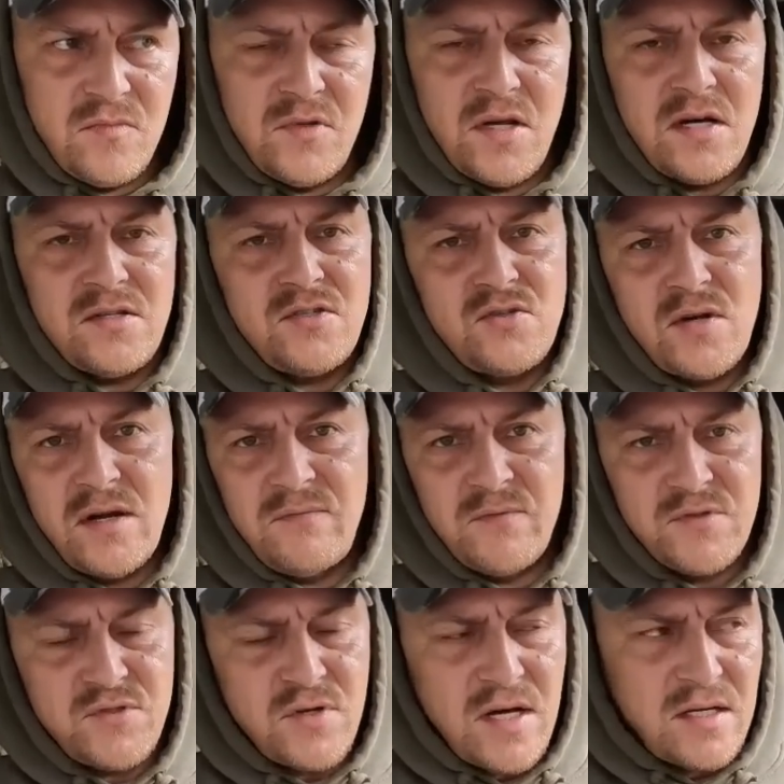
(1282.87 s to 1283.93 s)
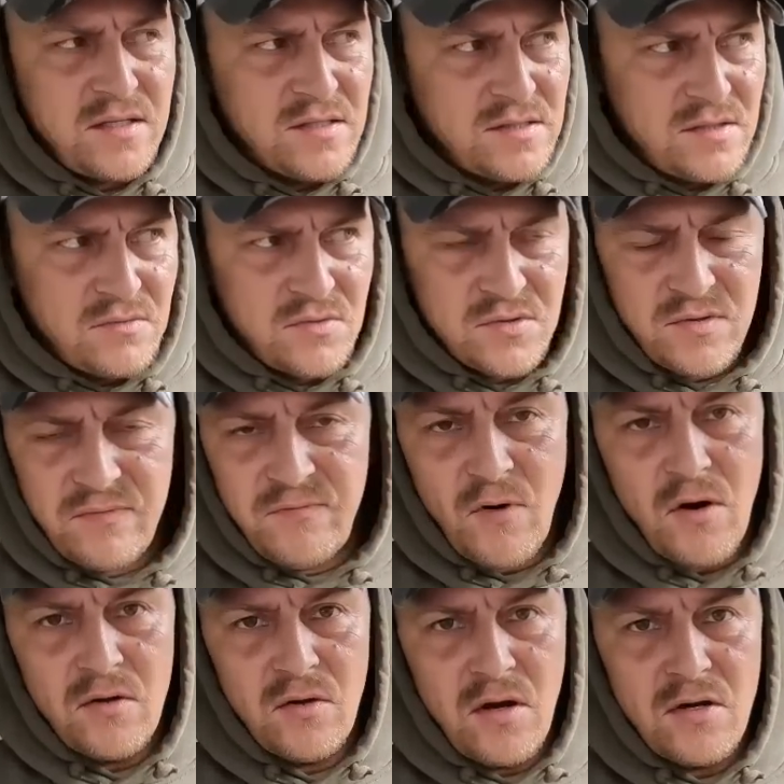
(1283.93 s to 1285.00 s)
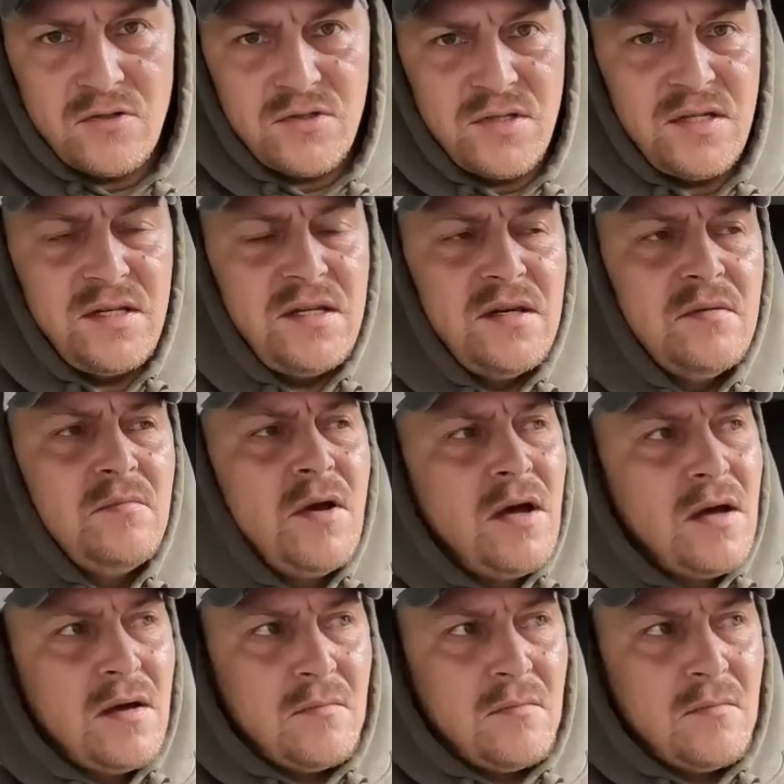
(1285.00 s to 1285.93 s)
not stride for stride because it was far larger than him,